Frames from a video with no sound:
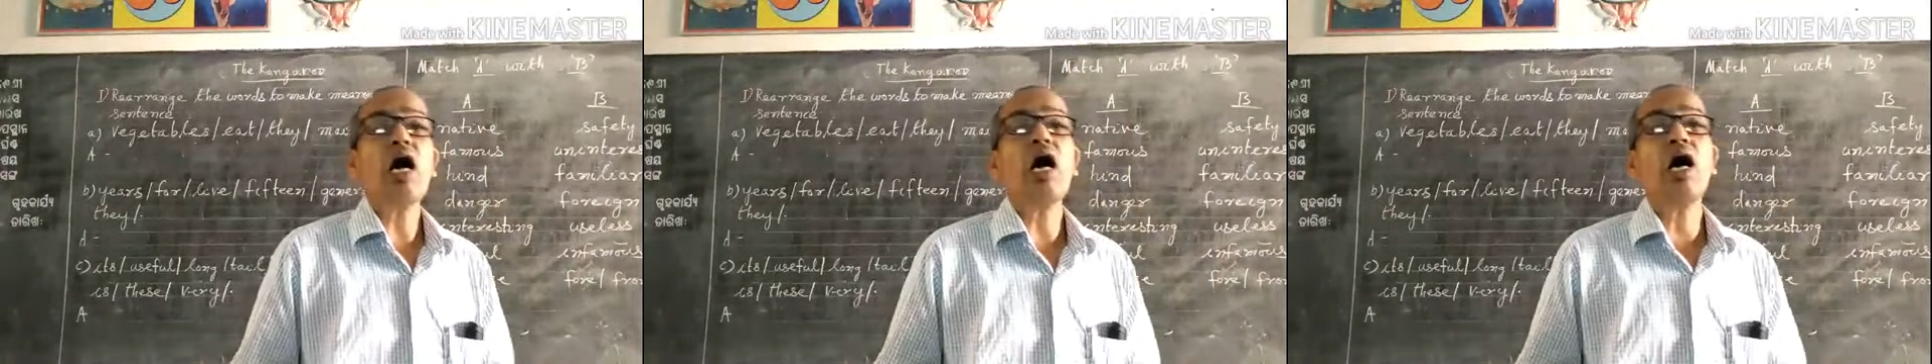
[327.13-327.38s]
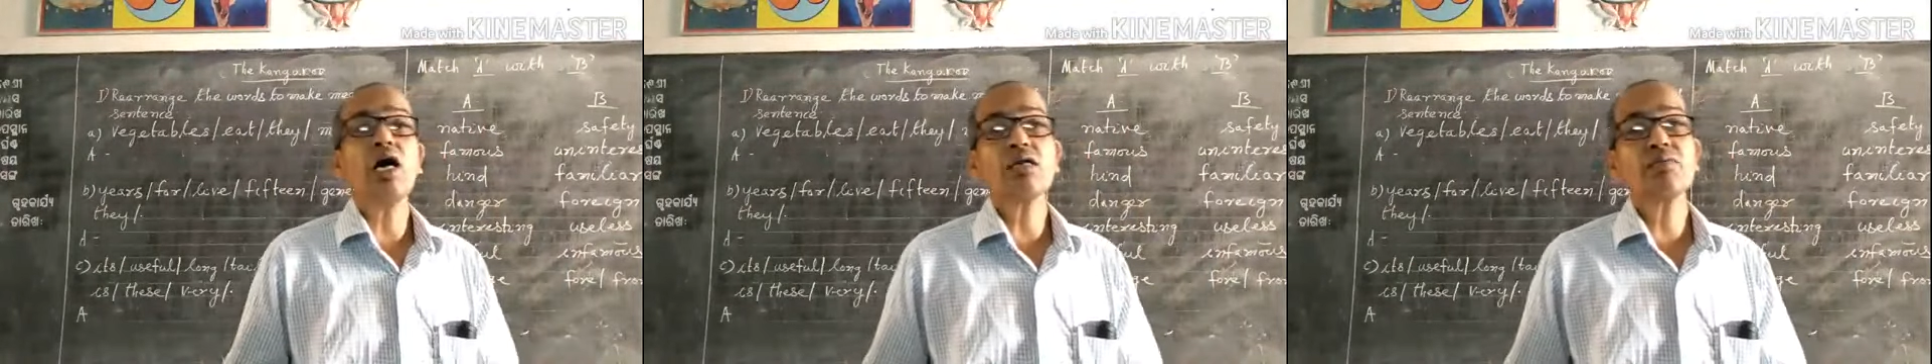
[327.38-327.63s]

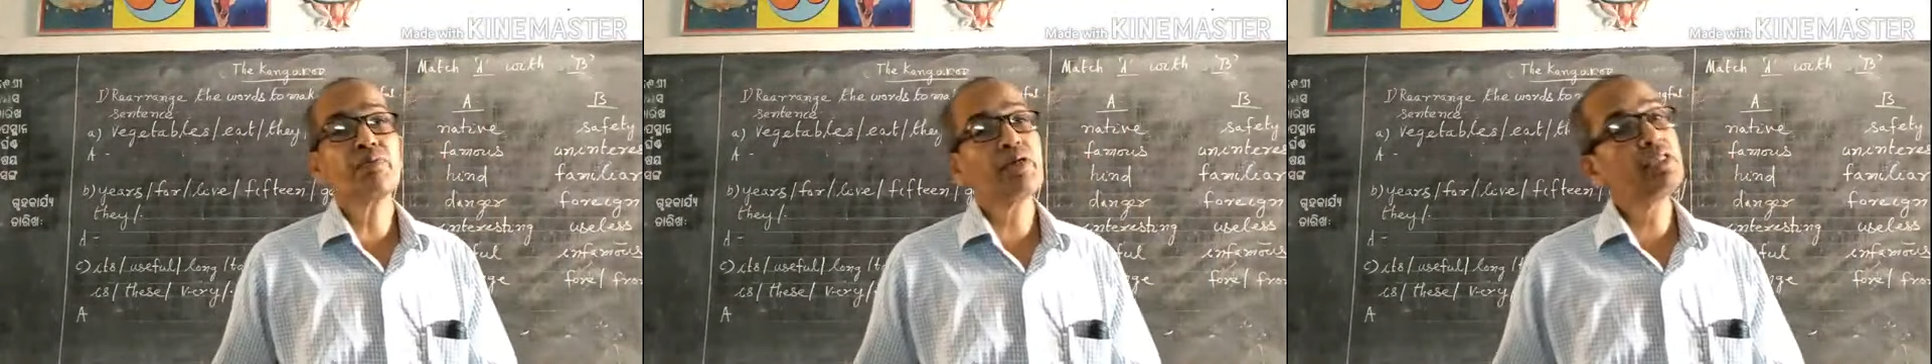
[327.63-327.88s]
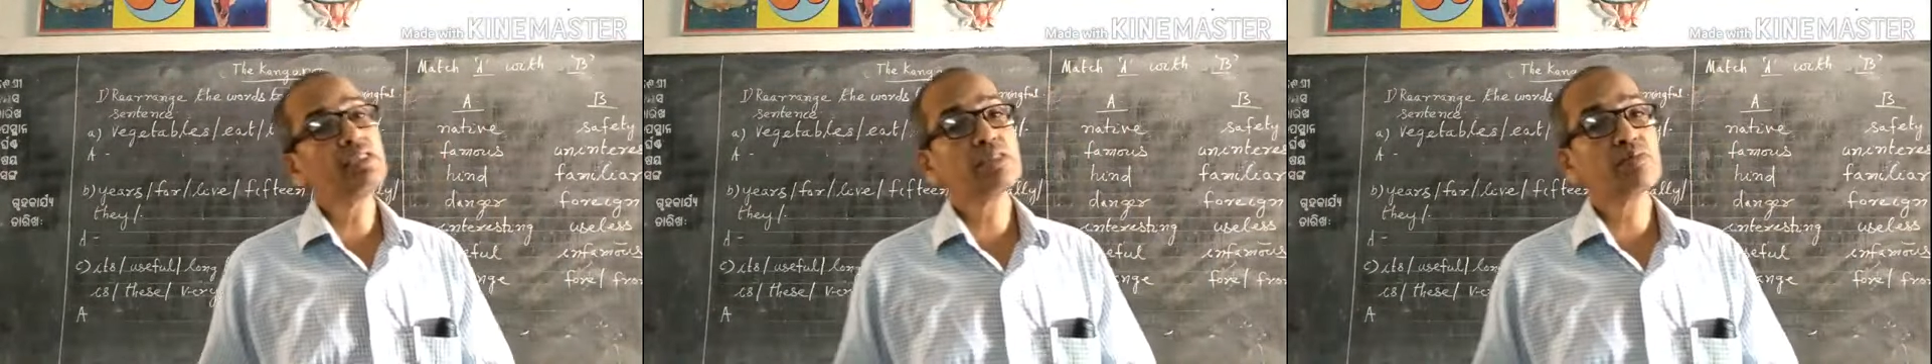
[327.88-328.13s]
are
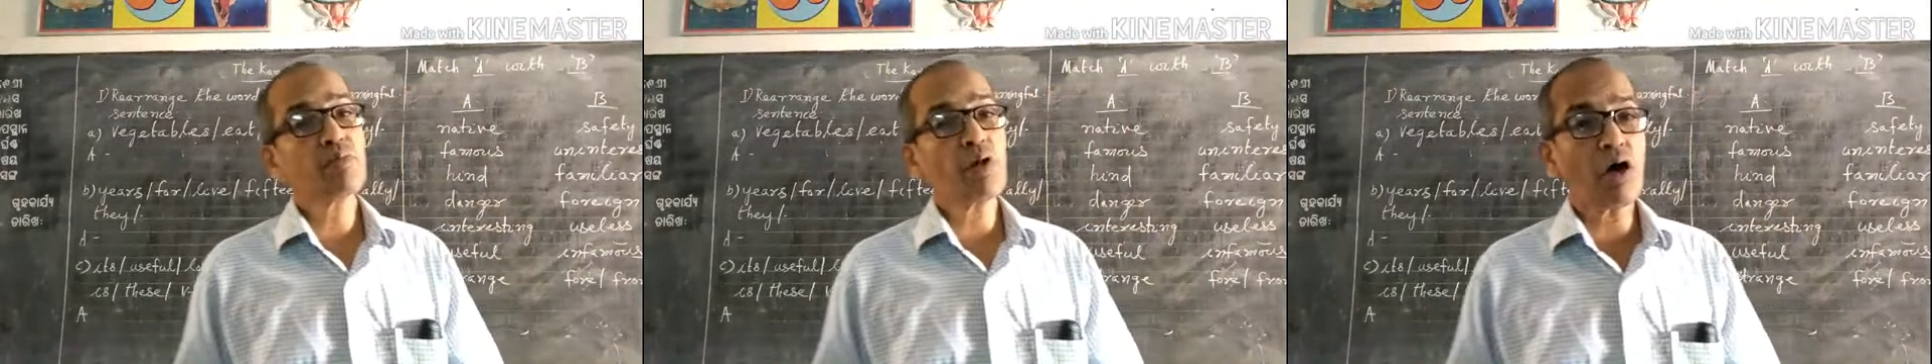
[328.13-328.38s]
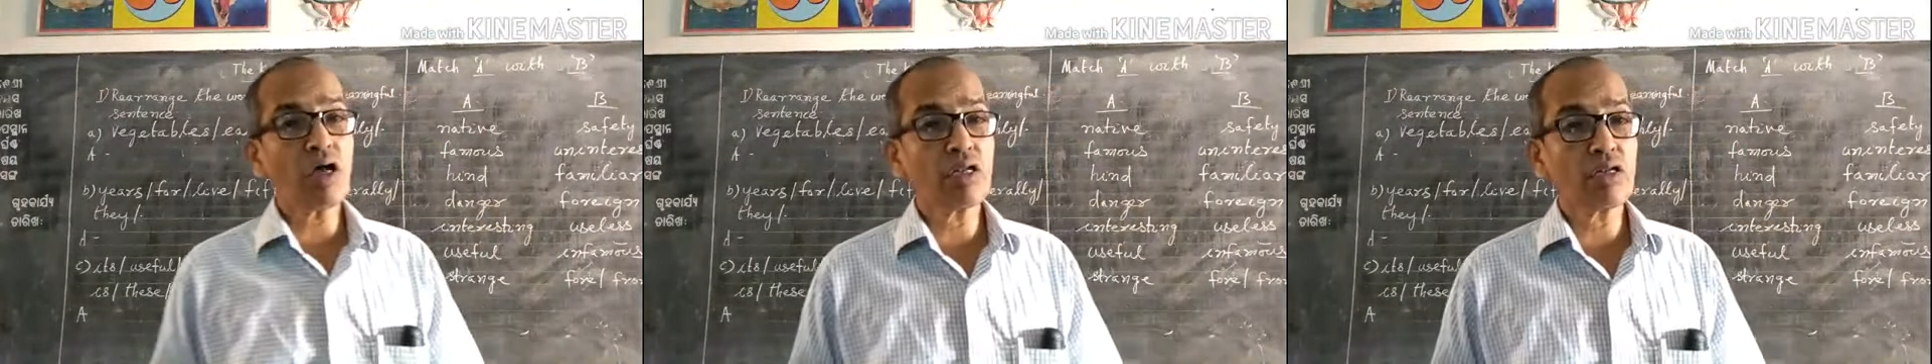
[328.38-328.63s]
very
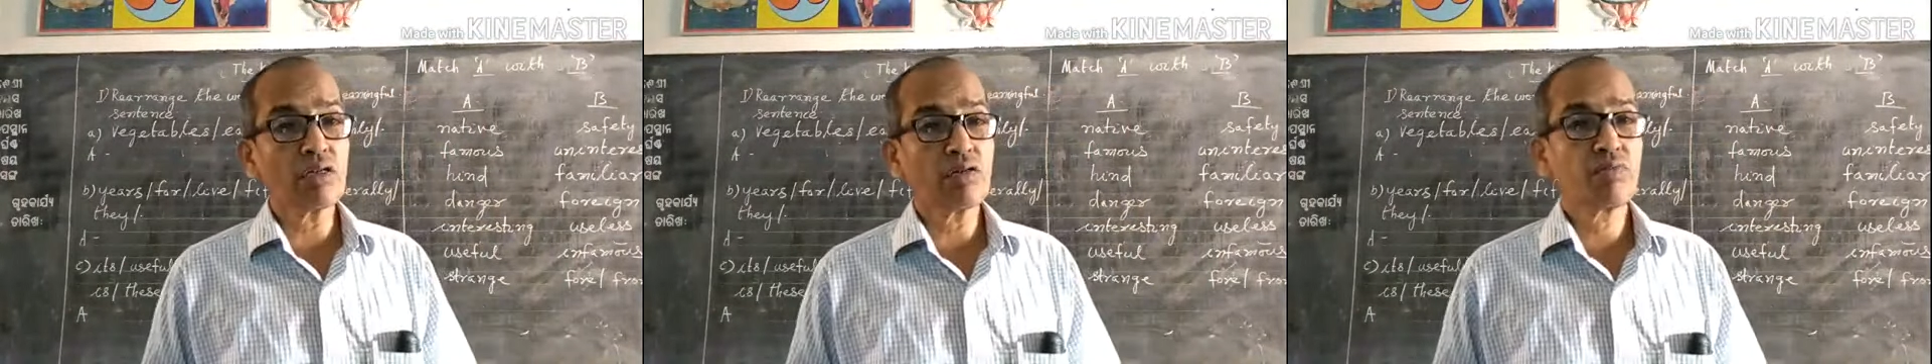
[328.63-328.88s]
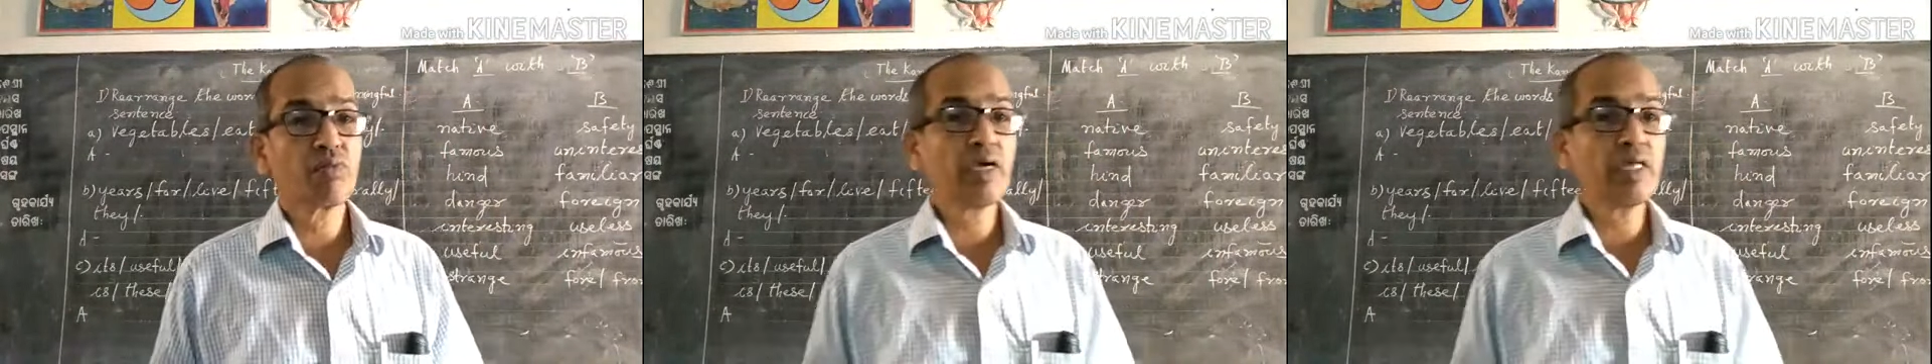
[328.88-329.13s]

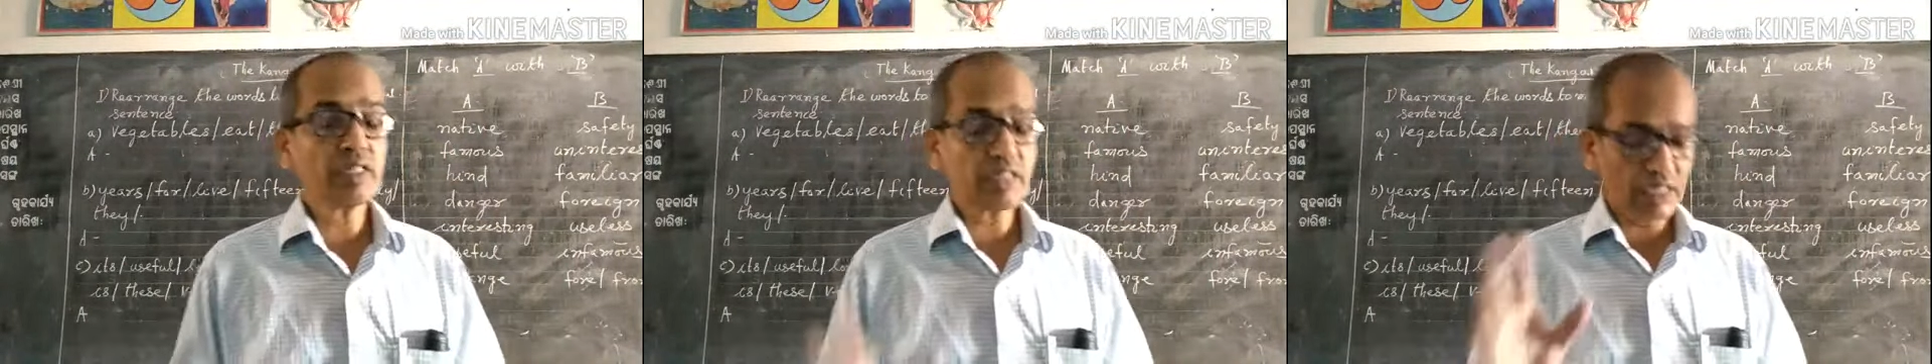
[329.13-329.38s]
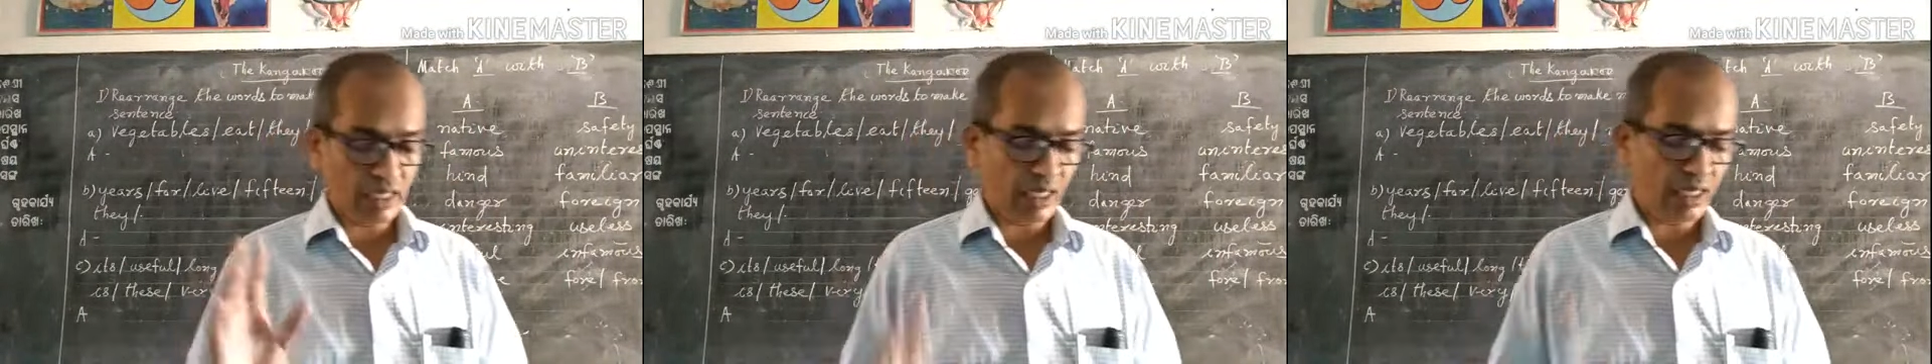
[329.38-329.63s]
small when
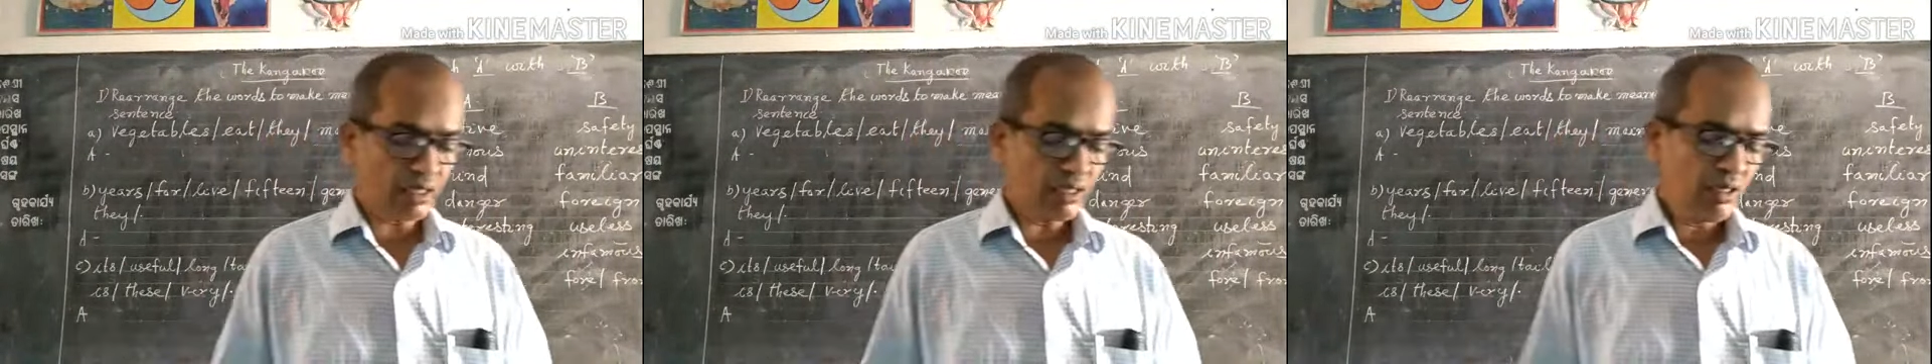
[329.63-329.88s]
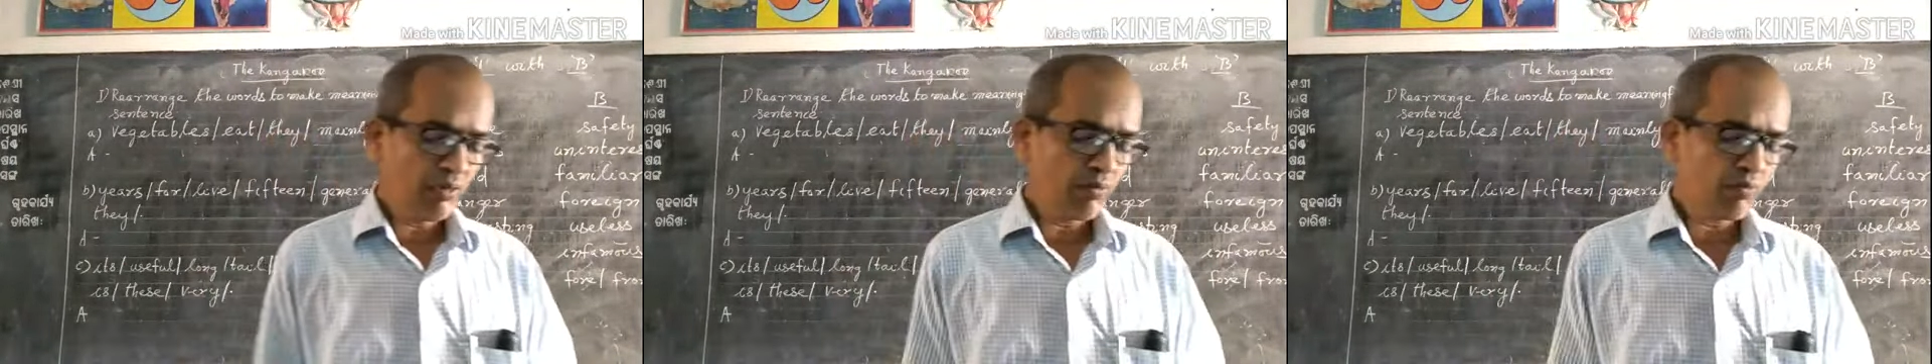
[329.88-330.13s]
they
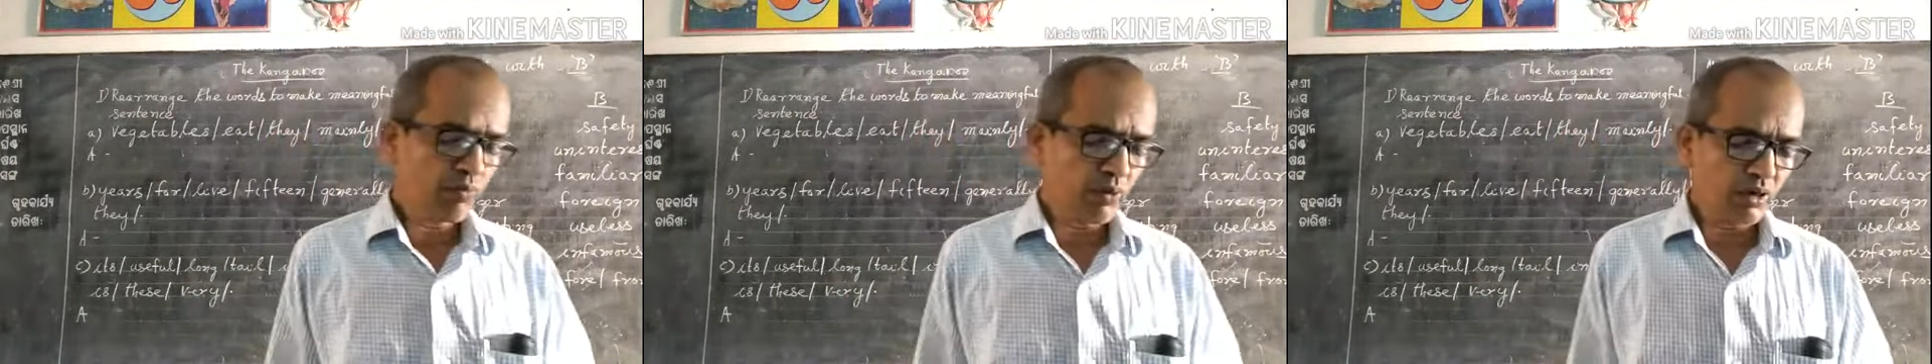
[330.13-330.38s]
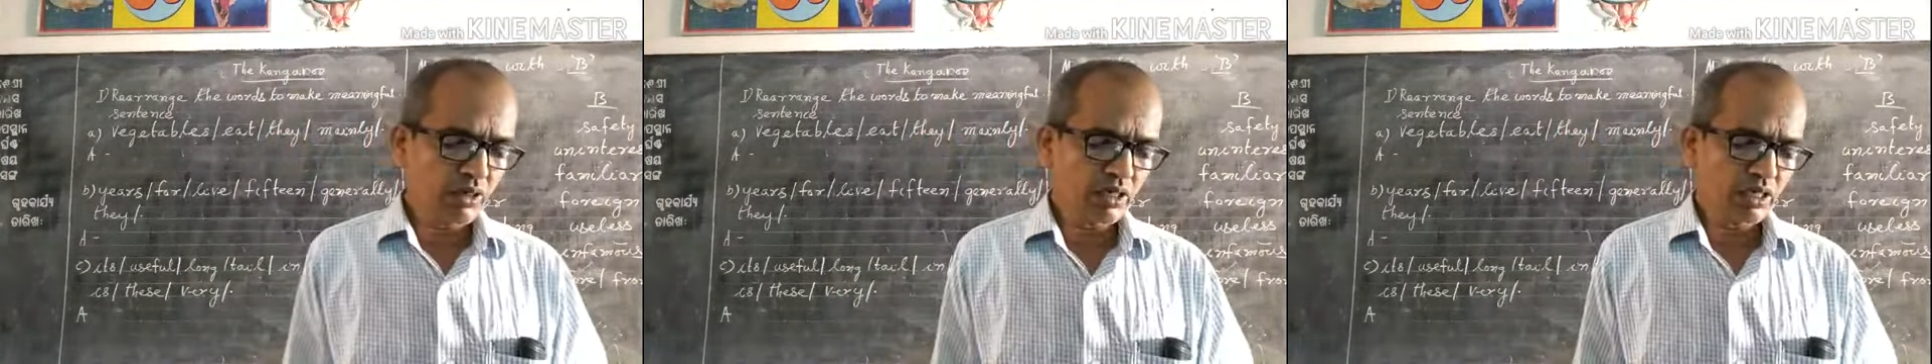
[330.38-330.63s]
are
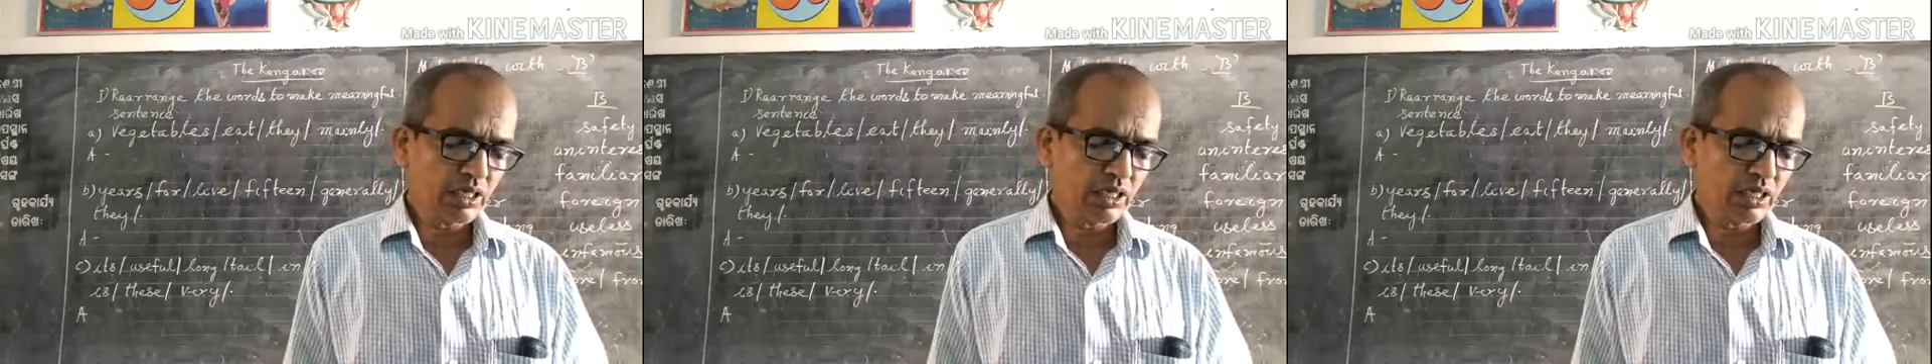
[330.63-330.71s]
born.